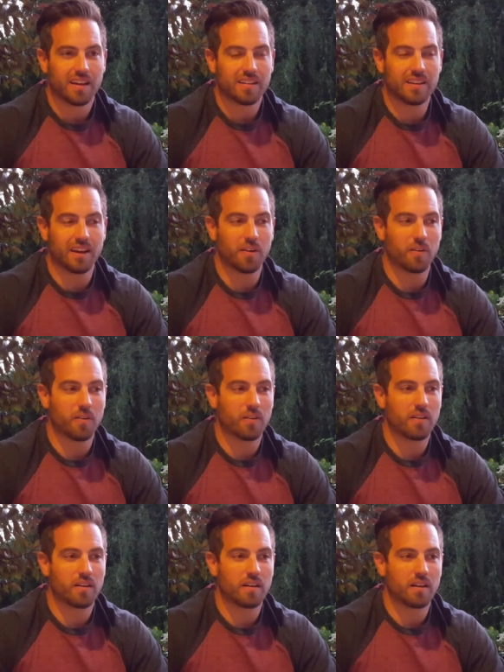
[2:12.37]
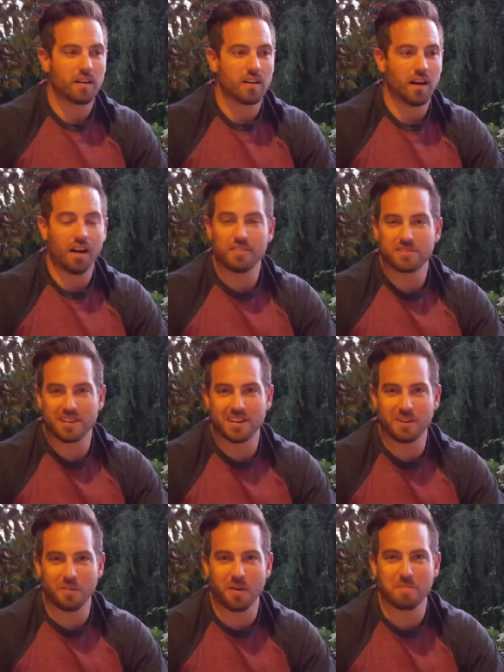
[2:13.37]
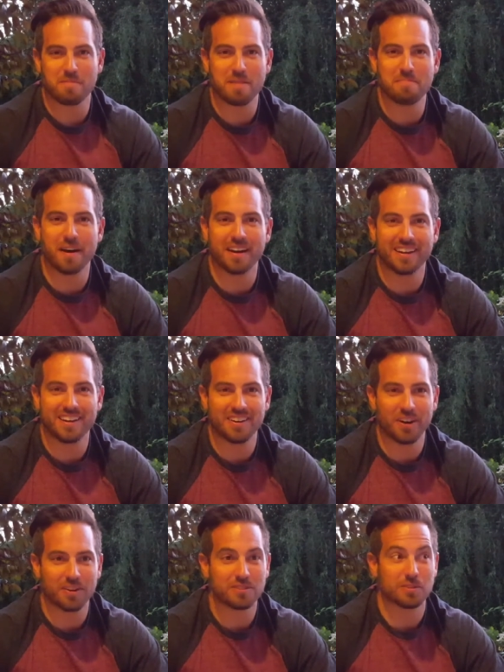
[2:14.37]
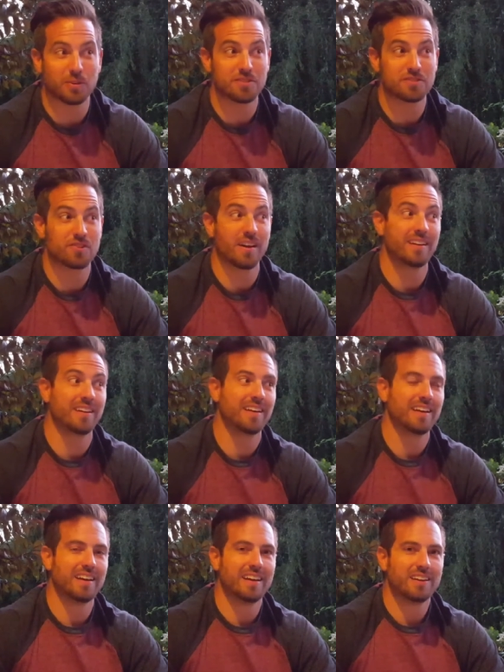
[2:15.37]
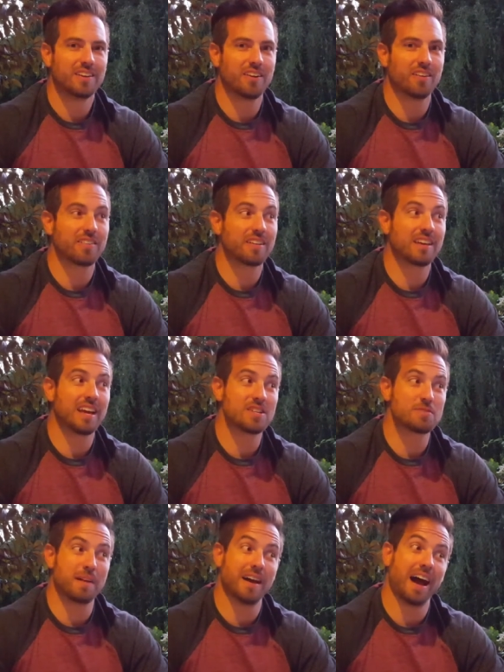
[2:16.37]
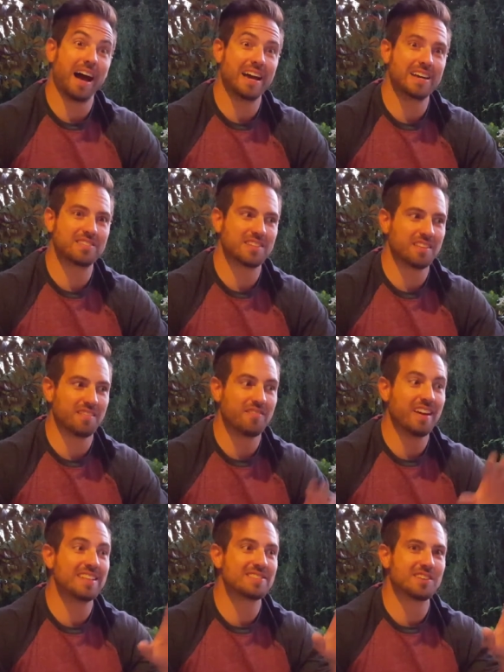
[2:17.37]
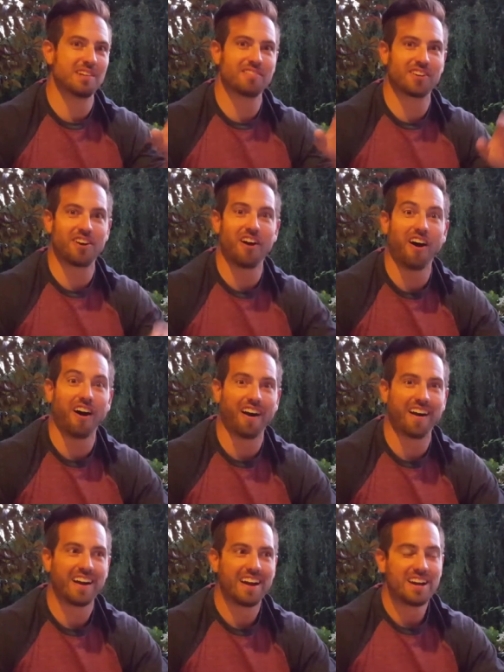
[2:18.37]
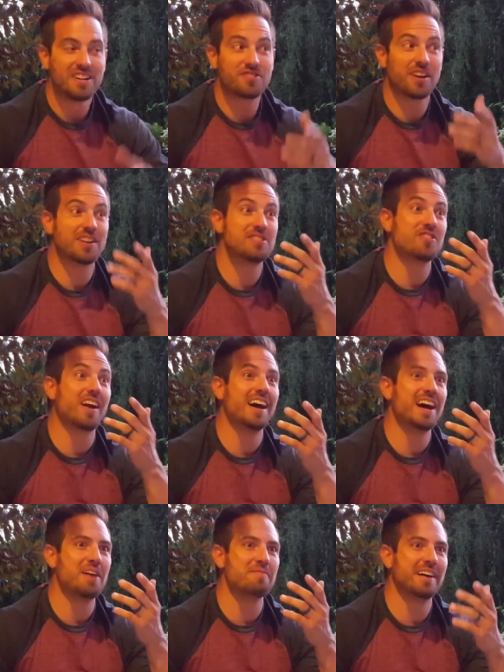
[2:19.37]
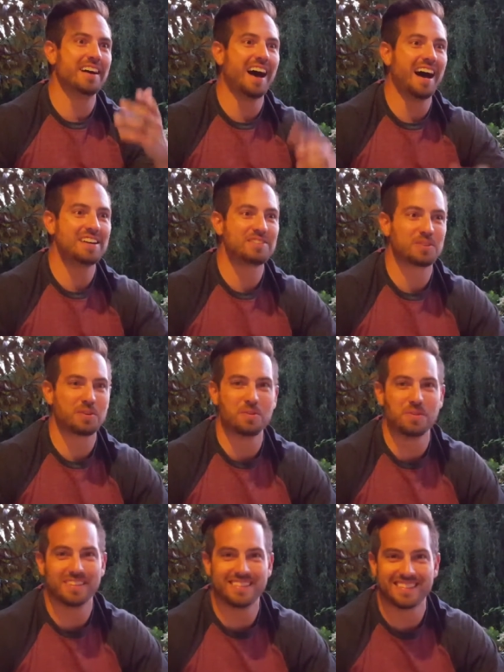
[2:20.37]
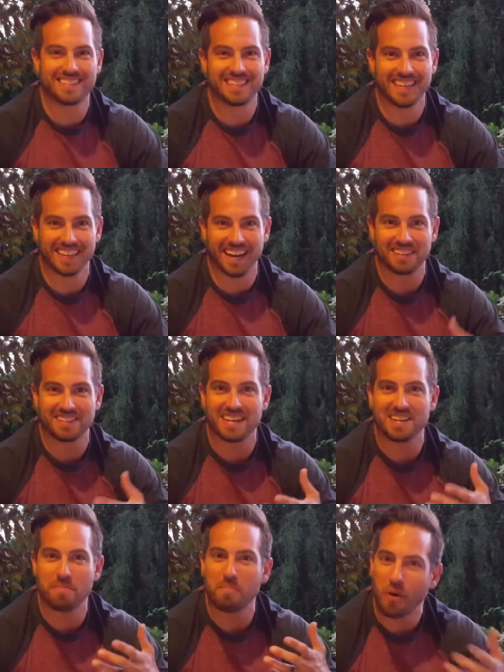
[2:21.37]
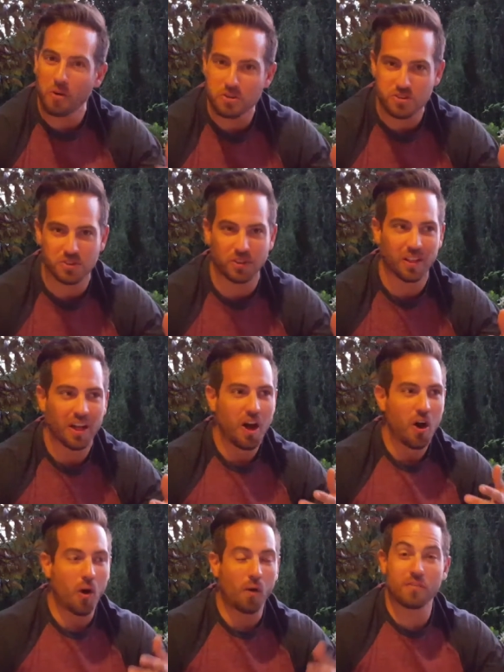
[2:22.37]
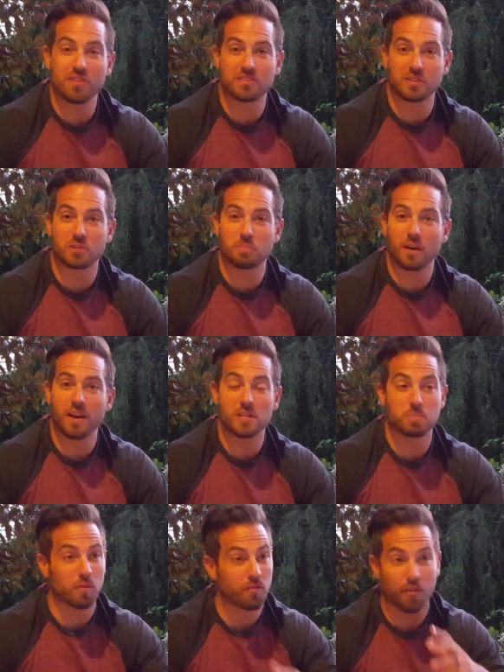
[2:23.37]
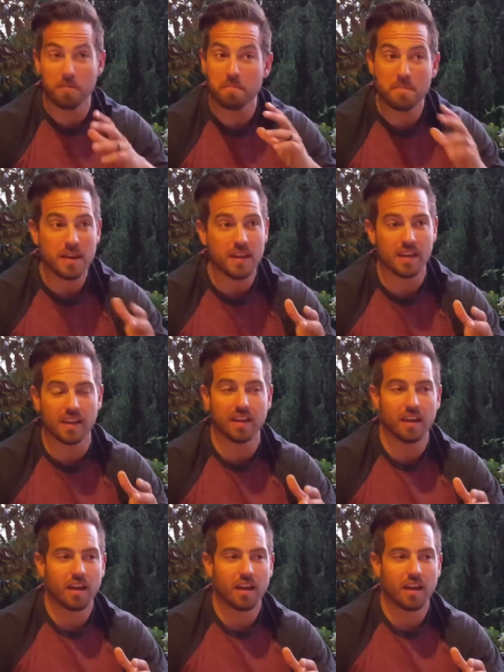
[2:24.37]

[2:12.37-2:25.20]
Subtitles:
Now, obviously I didn't want my buddy to notice, so I was trying to, catch my eyes in the vents of the car, trying to dry out my eyes so he wouldn't see that I was getting emotional over this experience. But for me,